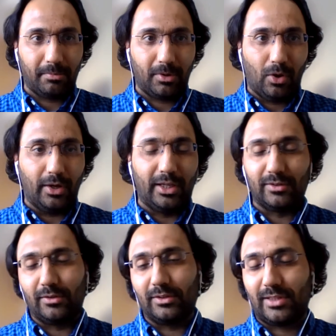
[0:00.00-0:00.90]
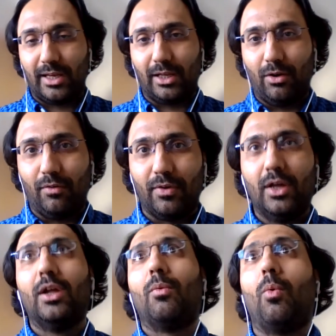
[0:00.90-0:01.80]
colleagues' understanding of
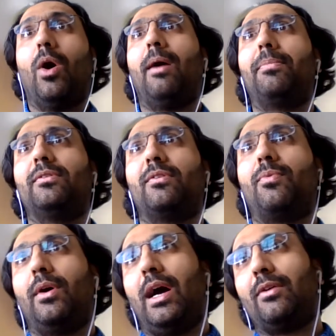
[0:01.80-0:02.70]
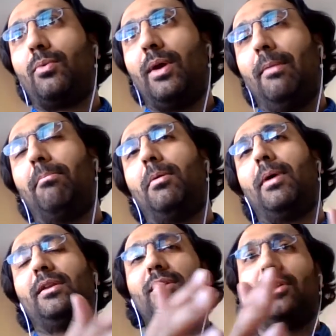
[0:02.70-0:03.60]
what happens if as we're
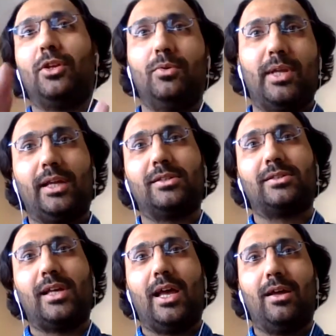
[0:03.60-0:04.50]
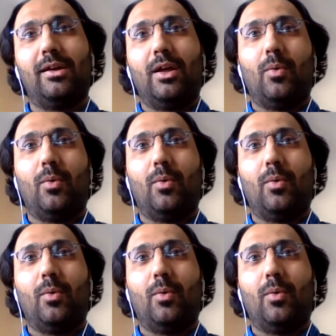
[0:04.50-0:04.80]
implementing a new data set,